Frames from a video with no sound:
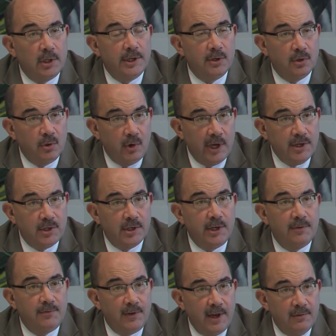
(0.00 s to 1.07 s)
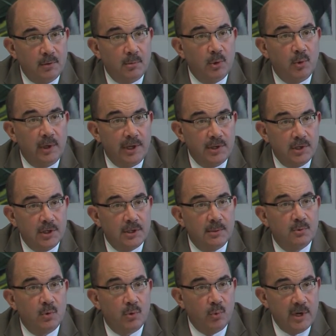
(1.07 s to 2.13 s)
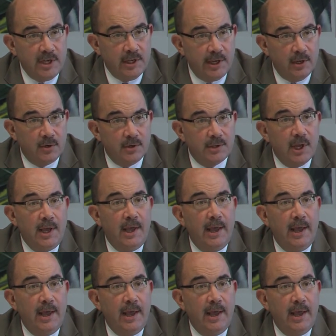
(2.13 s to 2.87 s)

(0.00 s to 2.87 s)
integration and favorable relationships with retailers,